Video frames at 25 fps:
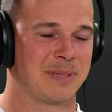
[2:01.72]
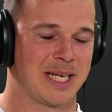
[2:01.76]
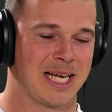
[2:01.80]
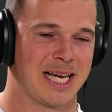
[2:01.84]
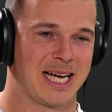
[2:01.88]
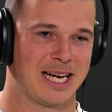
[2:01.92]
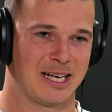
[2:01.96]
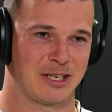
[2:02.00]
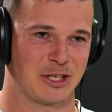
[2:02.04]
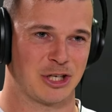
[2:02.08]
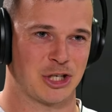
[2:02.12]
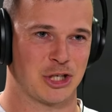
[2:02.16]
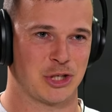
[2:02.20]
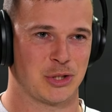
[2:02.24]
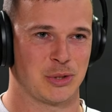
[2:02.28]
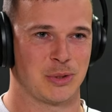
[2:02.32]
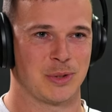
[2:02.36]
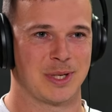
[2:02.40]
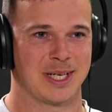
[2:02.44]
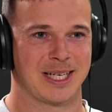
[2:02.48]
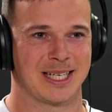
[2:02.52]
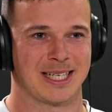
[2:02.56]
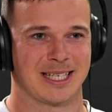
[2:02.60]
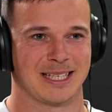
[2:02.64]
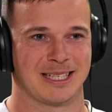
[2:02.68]
be out
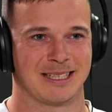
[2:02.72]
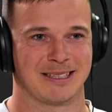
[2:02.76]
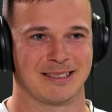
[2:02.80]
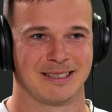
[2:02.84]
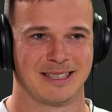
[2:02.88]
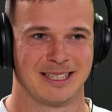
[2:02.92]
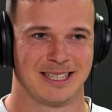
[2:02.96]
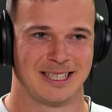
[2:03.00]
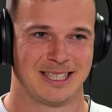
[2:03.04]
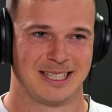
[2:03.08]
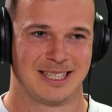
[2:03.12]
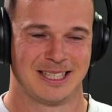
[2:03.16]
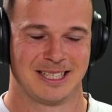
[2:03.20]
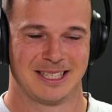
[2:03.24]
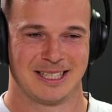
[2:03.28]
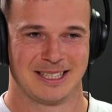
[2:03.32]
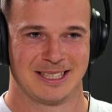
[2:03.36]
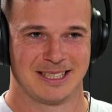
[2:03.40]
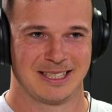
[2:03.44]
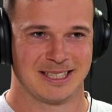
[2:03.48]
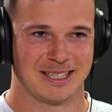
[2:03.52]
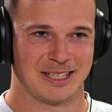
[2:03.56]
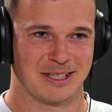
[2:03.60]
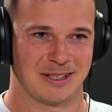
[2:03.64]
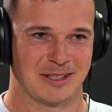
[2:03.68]
shooting and
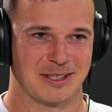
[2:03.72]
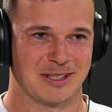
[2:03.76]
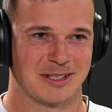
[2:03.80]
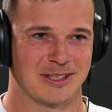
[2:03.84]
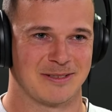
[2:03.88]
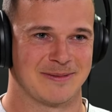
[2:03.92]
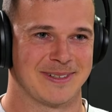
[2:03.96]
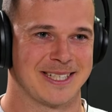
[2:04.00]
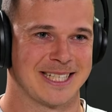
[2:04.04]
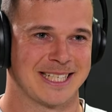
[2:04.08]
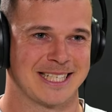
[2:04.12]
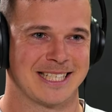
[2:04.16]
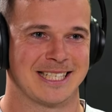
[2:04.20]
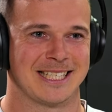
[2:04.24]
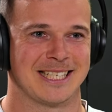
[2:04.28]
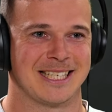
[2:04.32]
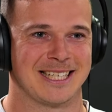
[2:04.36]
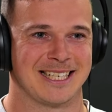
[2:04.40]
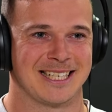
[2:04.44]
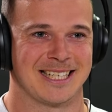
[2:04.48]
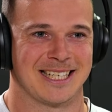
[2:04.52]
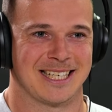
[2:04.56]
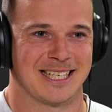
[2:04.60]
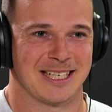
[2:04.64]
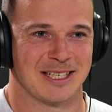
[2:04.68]
not so much
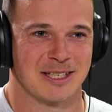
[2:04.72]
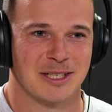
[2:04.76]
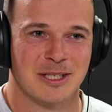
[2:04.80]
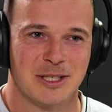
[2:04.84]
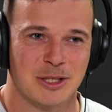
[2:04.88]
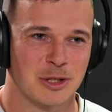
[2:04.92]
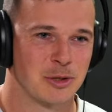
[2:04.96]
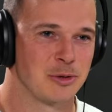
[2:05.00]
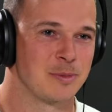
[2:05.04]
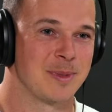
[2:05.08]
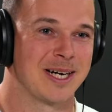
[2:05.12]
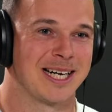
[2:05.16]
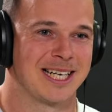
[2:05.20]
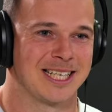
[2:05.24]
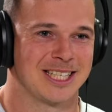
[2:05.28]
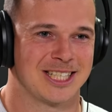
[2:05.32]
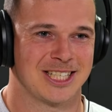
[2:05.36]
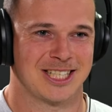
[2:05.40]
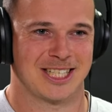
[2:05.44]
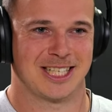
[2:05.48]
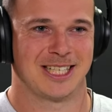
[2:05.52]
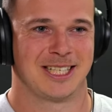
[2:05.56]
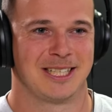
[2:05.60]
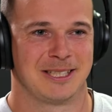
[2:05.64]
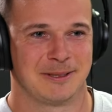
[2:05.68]
sitting down too
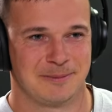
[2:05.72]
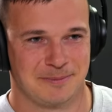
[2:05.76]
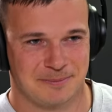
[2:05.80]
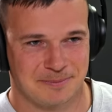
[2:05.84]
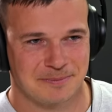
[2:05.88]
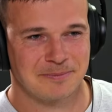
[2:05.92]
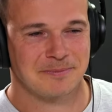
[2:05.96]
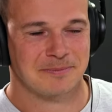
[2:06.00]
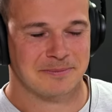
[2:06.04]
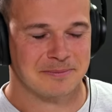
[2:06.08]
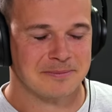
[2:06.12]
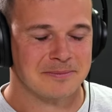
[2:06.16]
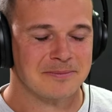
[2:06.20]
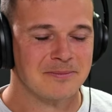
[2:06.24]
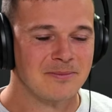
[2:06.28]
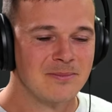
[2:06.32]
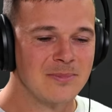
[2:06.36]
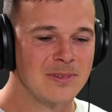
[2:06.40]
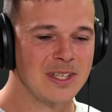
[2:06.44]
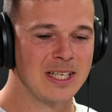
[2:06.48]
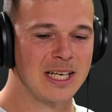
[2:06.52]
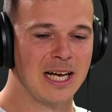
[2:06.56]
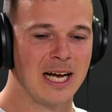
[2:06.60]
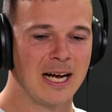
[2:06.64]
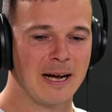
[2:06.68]
much. Uh-huh.
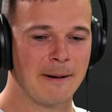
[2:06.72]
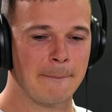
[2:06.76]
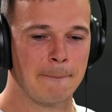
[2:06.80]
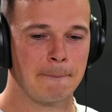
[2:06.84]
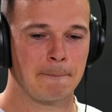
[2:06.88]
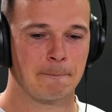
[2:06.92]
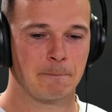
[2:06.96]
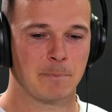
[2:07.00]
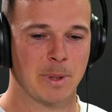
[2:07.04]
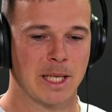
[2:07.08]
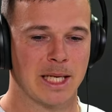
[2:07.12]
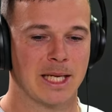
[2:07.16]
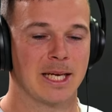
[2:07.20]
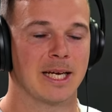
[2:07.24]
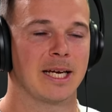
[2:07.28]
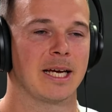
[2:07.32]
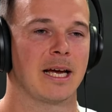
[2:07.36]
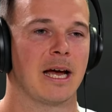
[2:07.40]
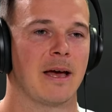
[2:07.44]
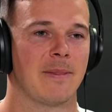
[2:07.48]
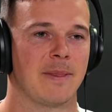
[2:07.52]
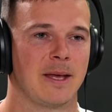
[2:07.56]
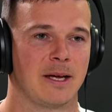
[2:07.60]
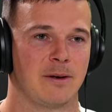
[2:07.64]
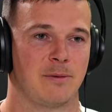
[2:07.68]
Um, but
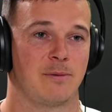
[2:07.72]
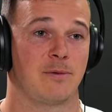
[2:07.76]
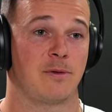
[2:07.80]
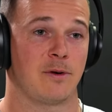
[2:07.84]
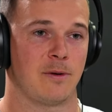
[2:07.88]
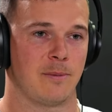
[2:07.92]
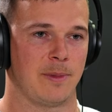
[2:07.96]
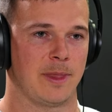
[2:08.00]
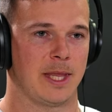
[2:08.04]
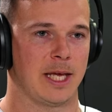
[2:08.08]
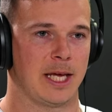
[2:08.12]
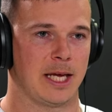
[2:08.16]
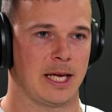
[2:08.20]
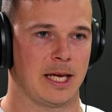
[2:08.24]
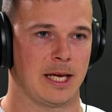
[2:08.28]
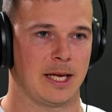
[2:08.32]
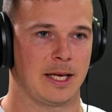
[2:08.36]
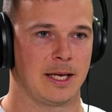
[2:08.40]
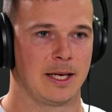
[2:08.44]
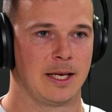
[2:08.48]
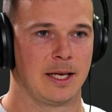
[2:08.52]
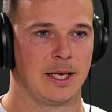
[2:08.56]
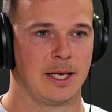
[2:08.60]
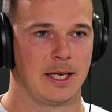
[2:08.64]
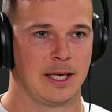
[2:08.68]
yeah, and then from there,
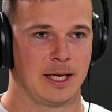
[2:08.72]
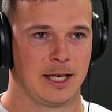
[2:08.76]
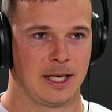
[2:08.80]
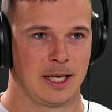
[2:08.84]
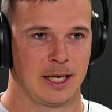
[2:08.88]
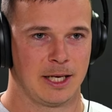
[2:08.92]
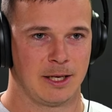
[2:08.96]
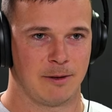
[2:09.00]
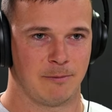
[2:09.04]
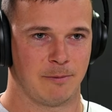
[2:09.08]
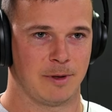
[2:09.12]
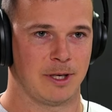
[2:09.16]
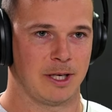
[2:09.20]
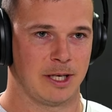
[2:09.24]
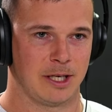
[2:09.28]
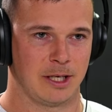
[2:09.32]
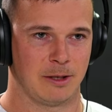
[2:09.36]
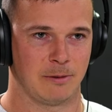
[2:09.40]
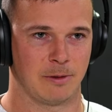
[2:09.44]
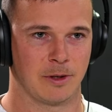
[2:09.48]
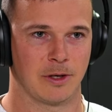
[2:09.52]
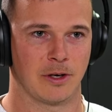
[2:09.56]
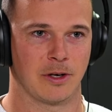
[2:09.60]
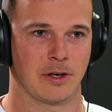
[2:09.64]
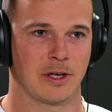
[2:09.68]
we
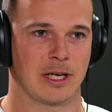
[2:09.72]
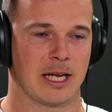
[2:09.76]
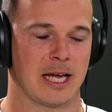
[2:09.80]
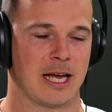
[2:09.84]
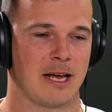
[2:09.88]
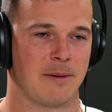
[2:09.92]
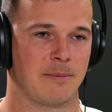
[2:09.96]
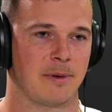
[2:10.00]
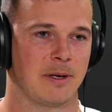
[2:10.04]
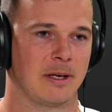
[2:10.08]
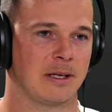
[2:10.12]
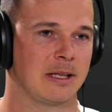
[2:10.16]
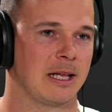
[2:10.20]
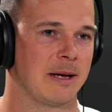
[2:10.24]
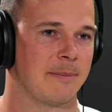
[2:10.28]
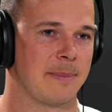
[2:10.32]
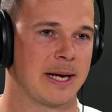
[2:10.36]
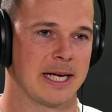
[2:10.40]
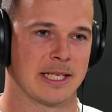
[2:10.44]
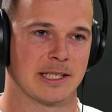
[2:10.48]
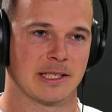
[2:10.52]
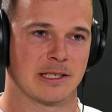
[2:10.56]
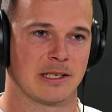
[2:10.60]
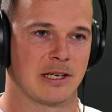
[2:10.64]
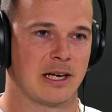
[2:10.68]
would go camping. Like
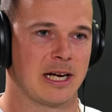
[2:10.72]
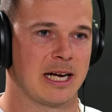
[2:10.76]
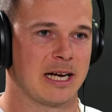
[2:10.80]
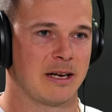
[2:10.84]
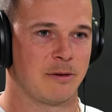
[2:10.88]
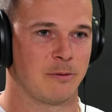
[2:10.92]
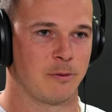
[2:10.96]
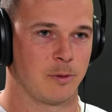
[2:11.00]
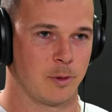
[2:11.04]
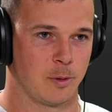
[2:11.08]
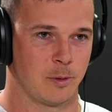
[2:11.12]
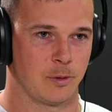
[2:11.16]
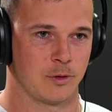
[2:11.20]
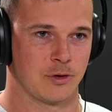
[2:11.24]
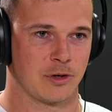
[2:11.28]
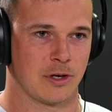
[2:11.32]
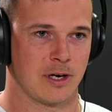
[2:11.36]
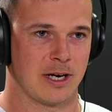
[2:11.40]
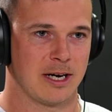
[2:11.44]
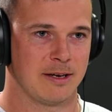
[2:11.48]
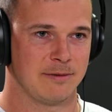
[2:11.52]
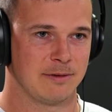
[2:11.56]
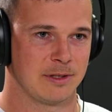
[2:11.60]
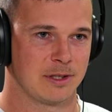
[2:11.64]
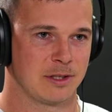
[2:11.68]
mates and I had four wheel
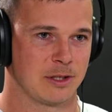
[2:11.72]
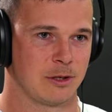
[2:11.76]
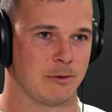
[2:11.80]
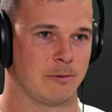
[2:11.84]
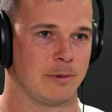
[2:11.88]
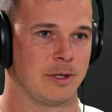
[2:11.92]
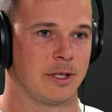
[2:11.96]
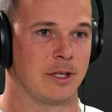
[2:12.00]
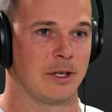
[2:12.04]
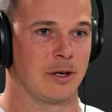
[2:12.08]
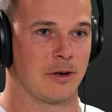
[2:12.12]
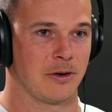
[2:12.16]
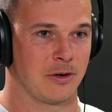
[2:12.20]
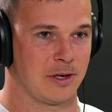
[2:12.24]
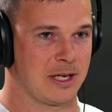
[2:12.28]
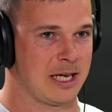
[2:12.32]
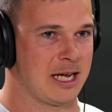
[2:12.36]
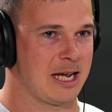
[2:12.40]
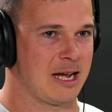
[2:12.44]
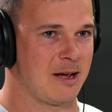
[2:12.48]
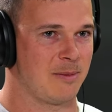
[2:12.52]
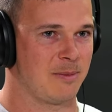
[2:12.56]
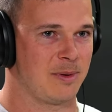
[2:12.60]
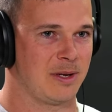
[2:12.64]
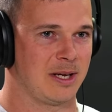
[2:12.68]
drives, so we'd go
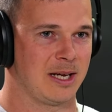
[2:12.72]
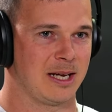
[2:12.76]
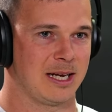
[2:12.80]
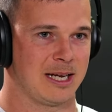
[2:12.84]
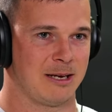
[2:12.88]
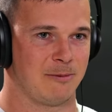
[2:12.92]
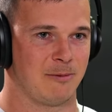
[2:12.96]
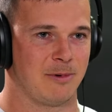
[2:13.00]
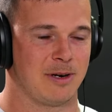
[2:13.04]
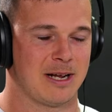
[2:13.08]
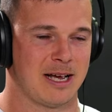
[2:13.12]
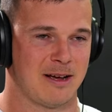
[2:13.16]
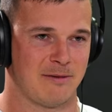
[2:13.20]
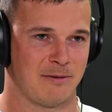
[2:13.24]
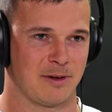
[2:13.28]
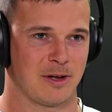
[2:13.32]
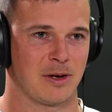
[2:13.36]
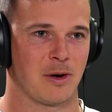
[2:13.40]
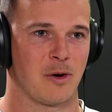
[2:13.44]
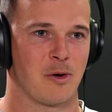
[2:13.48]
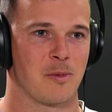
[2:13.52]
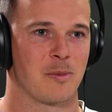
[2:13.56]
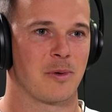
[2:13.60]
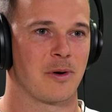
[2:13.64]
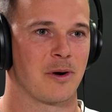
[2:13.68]
camping and we'd have
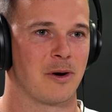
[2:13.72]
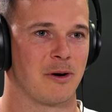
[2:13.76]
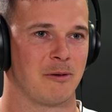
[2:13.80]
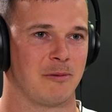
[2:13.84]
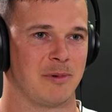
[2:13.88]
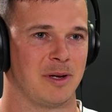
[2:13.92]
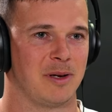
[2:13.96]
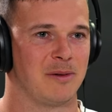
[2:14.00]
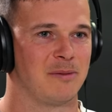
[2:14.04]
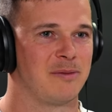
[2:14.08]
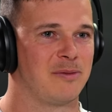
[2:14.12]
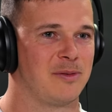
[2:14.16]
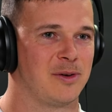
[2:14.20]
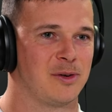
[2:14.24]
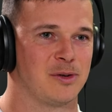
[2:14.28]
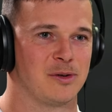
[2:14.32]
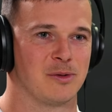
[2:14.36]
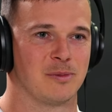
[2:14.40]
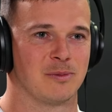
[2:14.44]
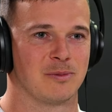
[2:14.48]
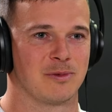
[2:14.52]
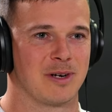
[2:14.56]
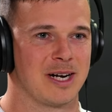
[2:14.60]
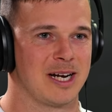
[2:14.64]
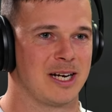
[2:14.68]
GoPro and we'd
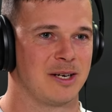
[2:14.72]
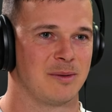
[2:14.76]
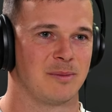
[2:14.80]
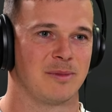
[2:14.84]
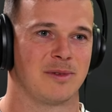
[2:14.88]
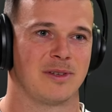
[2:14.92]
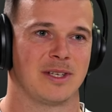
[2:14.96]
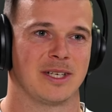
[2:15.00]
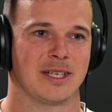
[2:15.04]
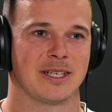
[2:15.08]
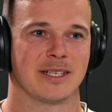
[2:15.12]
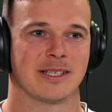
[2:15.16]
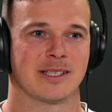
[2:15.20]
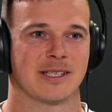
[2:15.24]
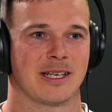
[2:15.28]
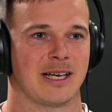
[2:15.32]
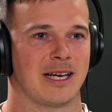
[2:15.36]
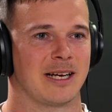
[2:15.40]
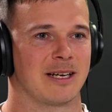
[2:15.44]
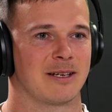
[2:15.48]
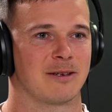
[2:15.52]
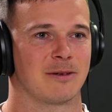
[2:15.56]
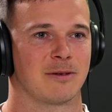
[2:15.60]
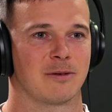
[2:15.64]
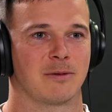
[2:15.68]
film random things
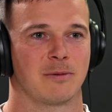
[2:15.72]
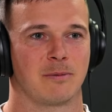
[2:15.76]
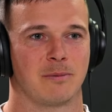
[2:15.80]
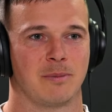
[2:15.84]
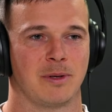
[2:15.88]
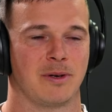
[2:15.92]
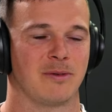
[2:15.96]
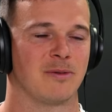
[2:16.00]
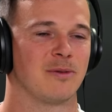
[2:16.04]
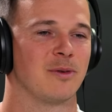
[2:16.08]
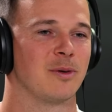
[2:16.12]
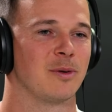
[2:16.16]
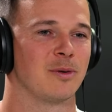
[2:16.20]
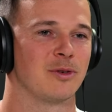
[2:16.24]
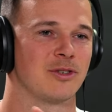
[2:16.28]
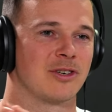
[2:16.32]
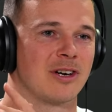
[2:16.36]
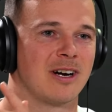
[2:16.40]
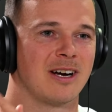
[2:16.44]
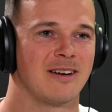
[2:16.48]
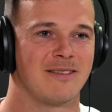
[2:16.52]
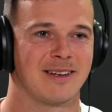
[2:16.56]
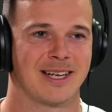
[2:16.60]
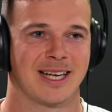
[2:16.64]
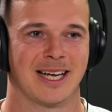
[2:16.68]
like a bit of full
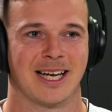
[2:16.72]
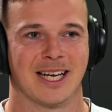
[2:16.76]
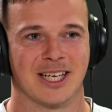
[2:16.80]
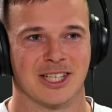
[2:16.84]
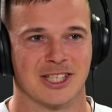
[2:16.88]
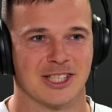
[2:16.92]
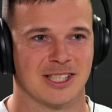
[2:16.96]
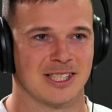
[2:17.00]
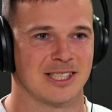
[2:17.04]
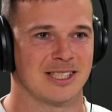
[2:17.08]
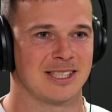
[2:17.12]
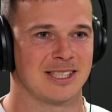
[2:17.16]
driving action